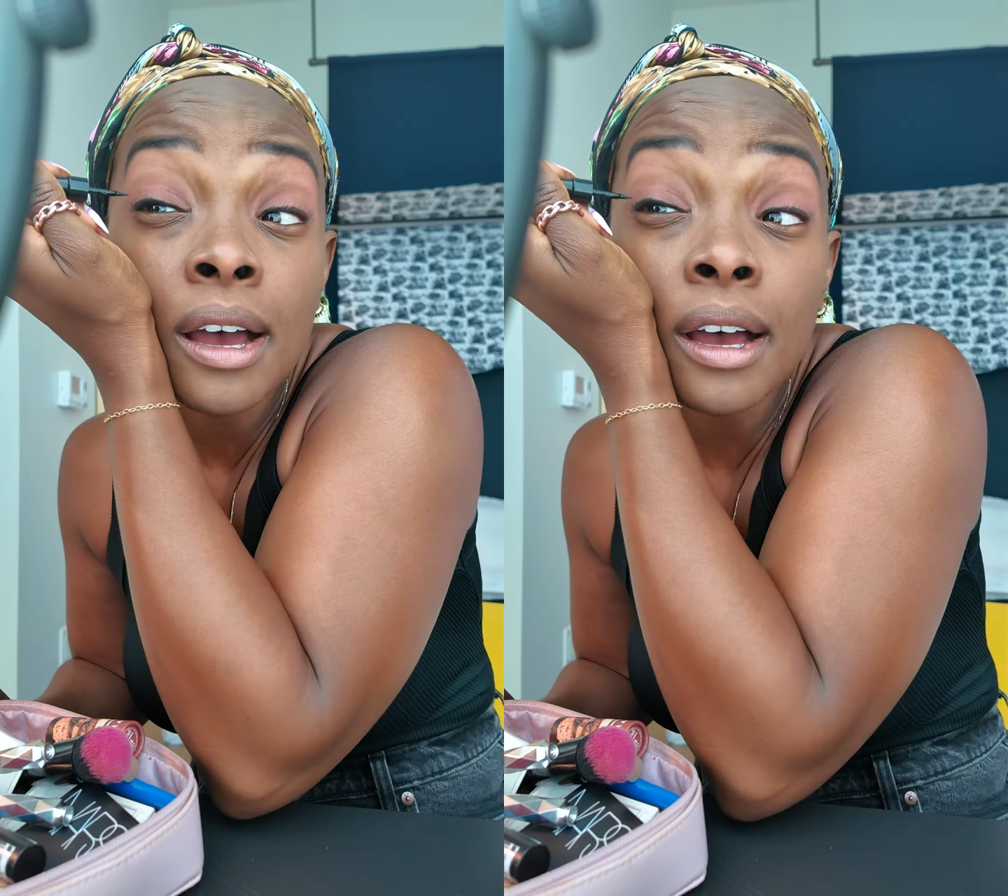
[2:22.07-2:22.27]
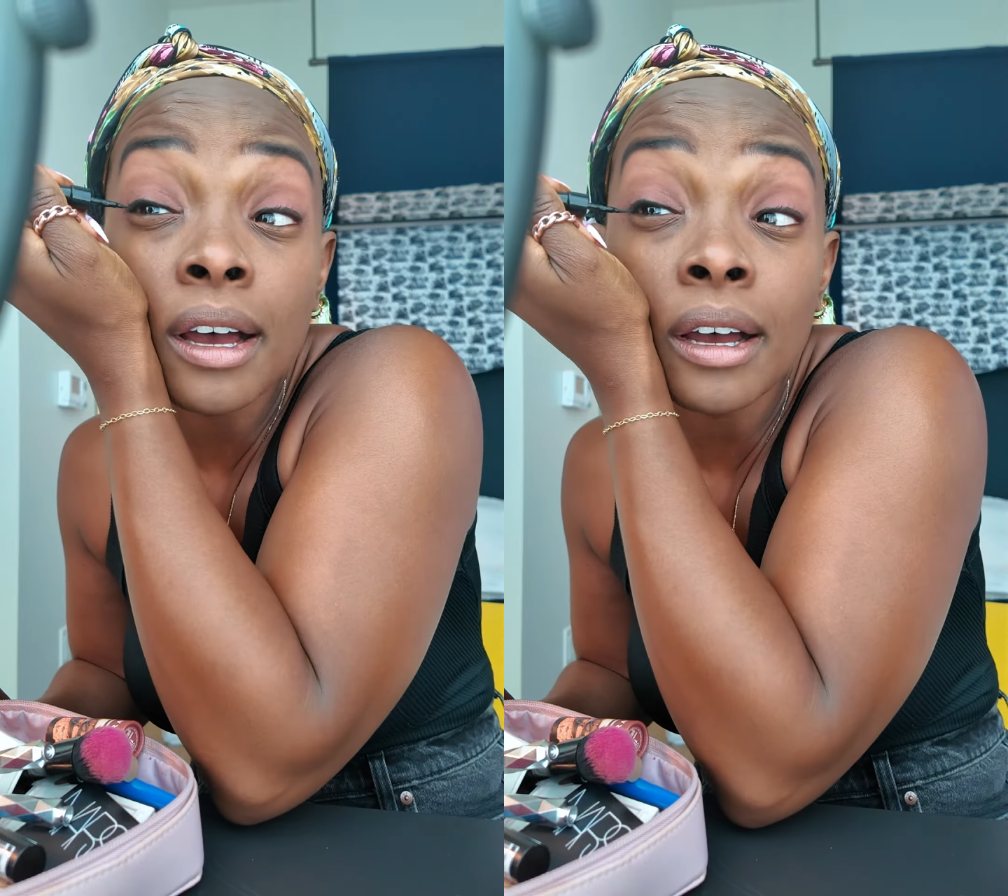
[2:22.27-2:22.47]

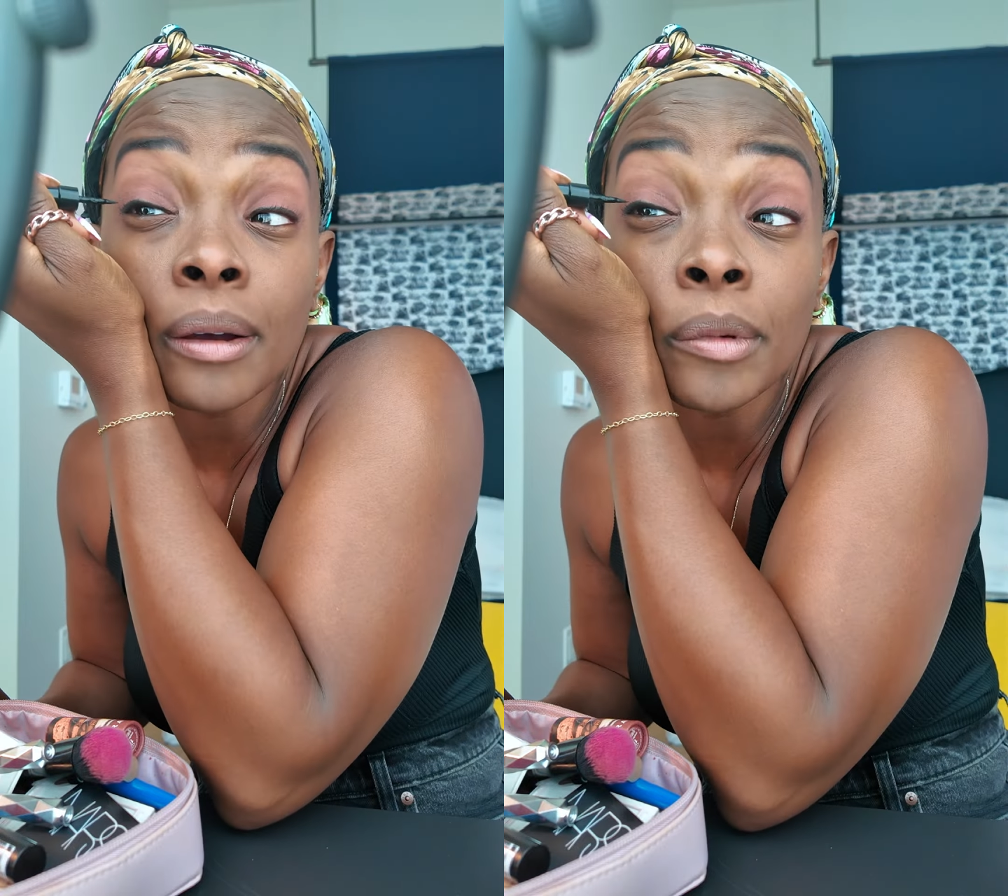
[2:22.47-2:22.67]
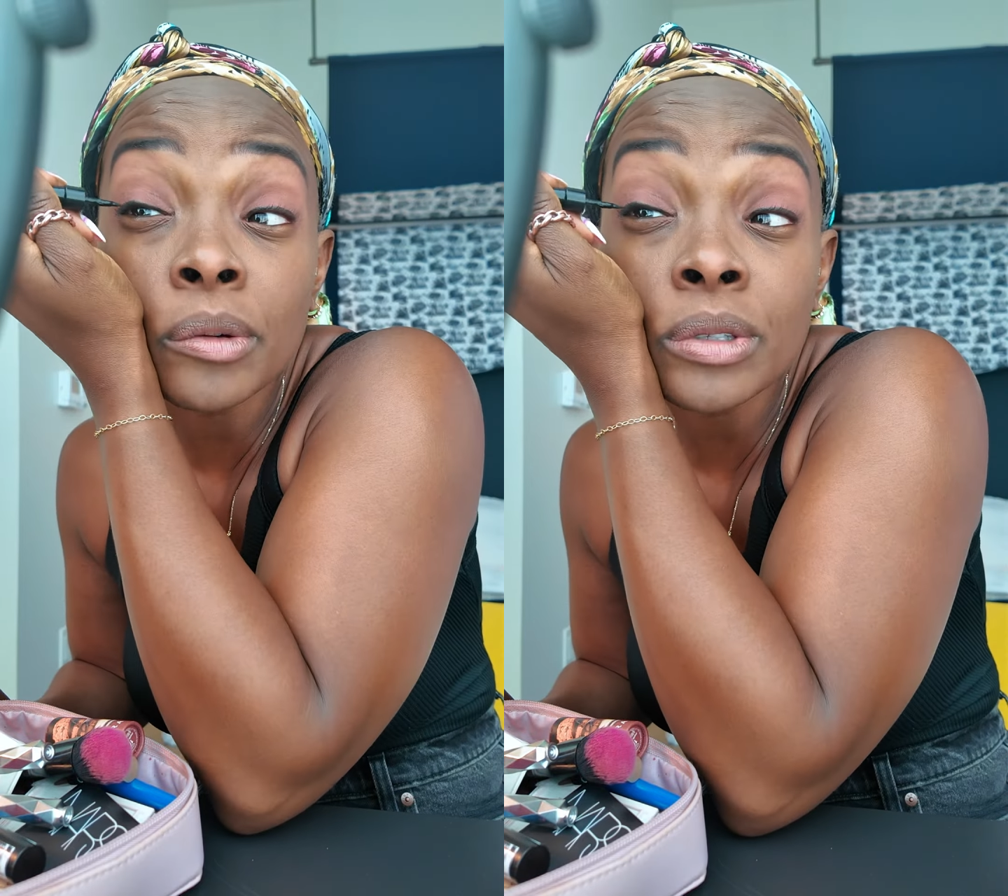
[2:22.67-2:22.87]

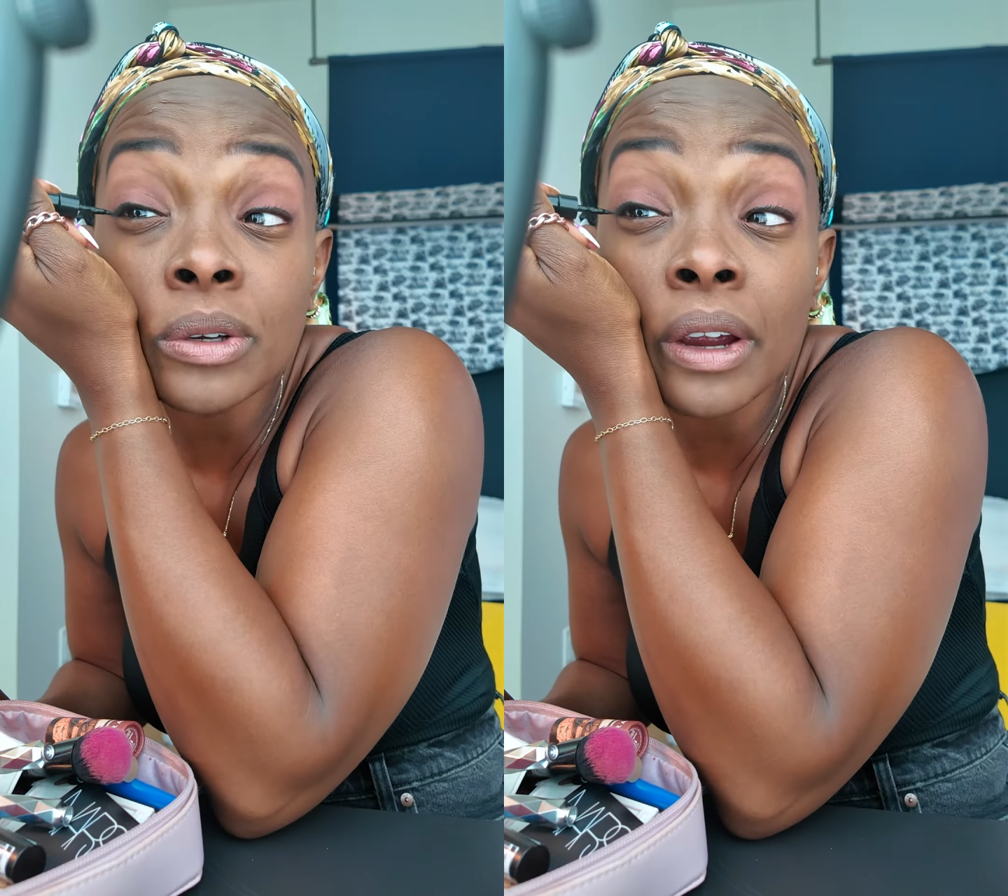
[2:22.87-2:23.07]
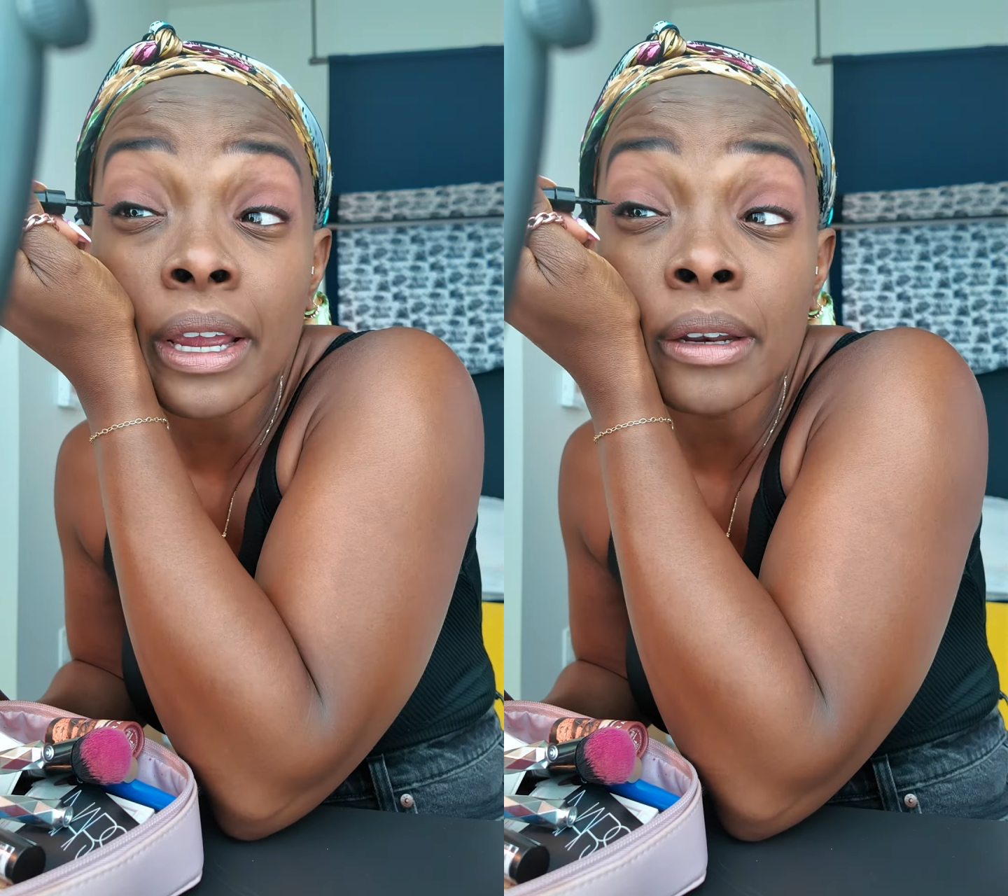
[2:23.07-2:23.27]
It was
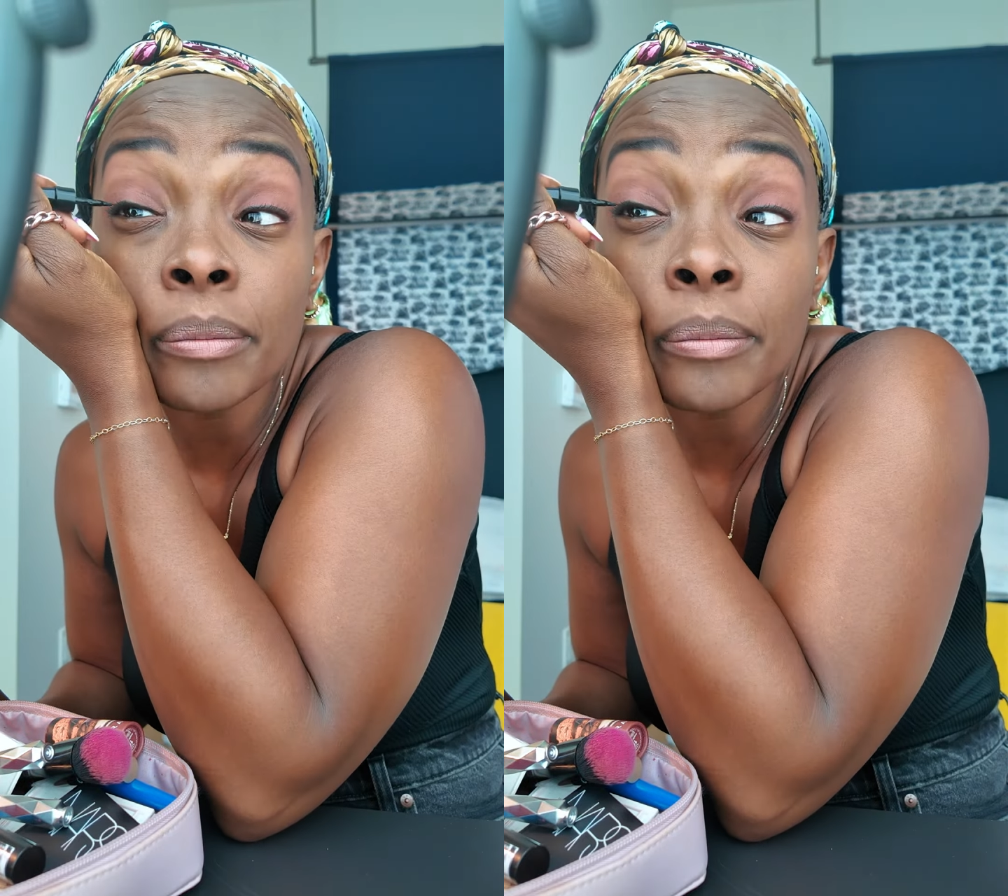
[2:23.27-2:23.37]
great.